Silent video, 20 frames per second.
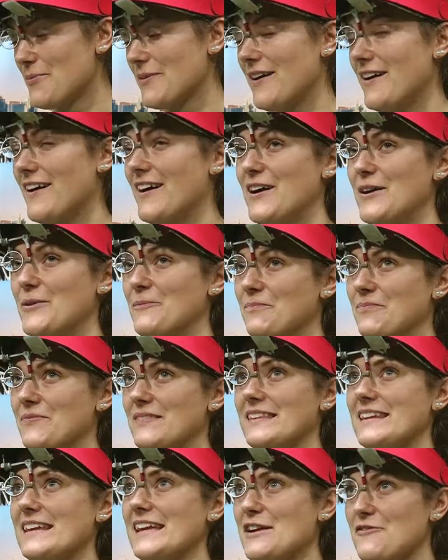
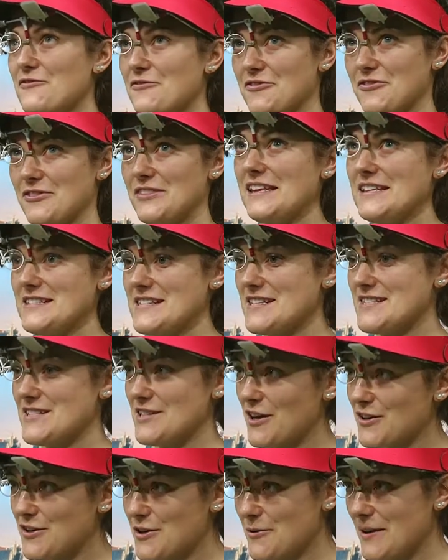um, if this is
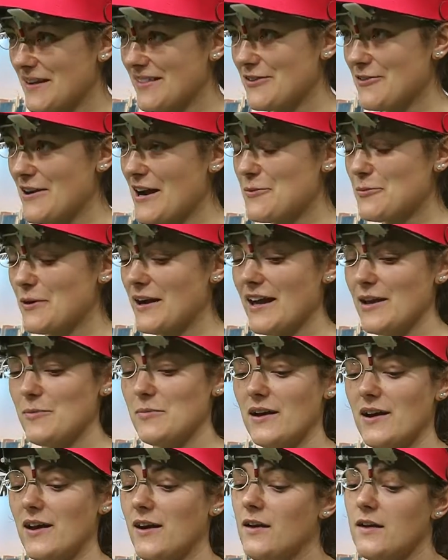not going the right way.
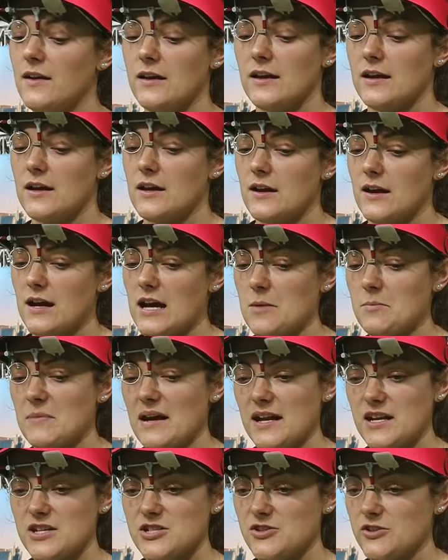But I
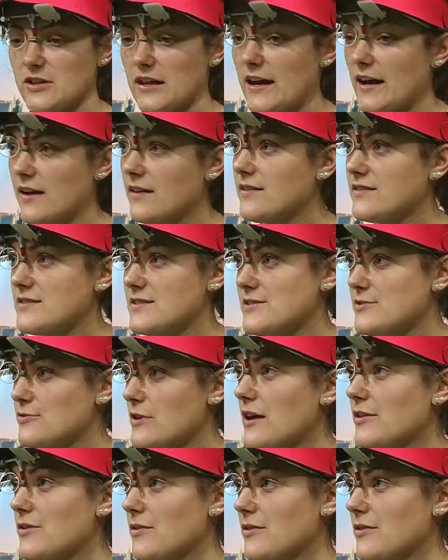managed to like try to